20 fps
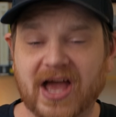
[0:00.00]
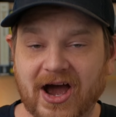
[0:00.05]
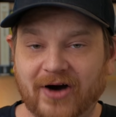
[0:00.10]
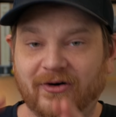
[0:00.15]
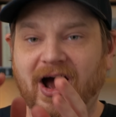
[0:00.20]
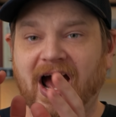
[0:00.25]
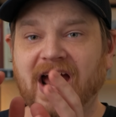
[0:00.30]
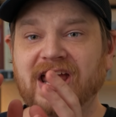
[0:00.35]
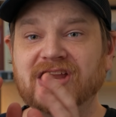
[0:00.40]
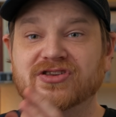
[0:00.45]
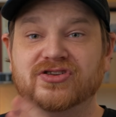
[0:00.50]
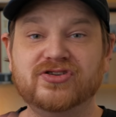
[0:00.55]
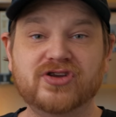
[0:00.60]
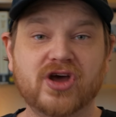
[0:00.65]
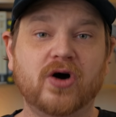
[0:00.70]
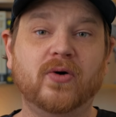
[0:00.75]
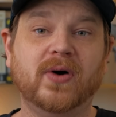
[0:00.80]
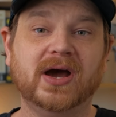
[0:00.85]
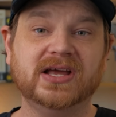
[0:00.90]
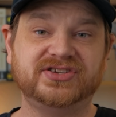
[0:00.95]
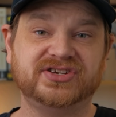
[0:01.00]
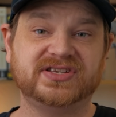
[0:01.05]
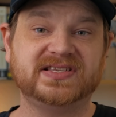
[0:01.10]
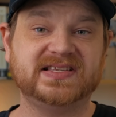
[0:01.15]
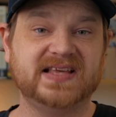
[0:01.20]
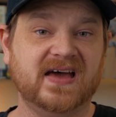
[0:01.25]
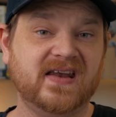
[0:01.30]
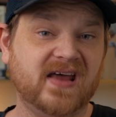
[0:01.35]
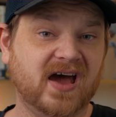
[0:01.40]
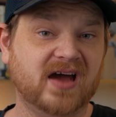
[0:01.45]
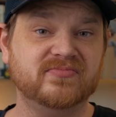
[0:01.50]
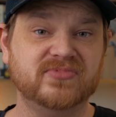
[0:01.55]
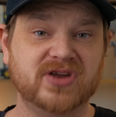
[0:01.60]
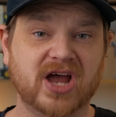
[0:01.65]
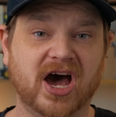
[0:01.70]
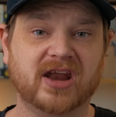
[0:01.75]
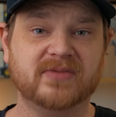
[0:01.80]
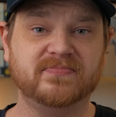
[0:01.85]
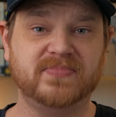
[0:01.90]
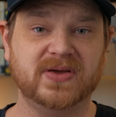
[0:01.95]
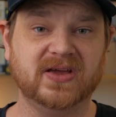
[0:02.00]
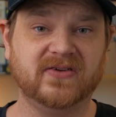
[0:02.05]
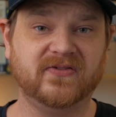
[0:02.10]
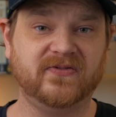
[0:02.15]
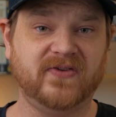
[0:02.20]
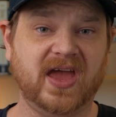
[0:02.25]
Now, I know I just said I'm not a big